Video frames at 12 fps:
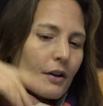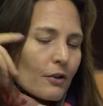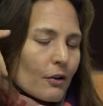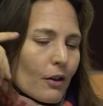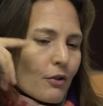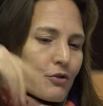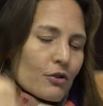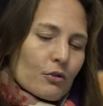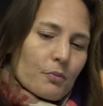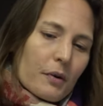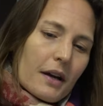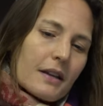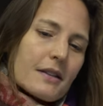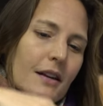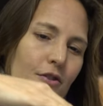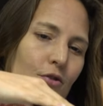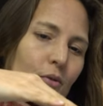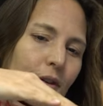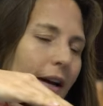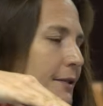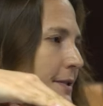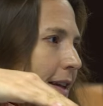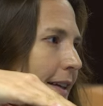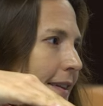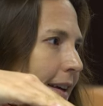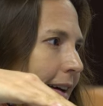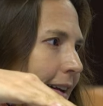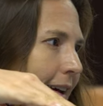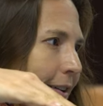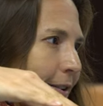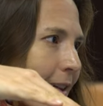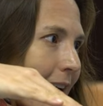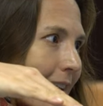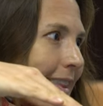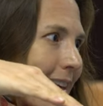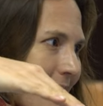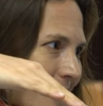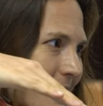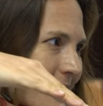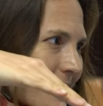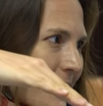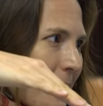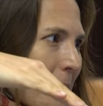your logical brain says you are now standing at an angle like this?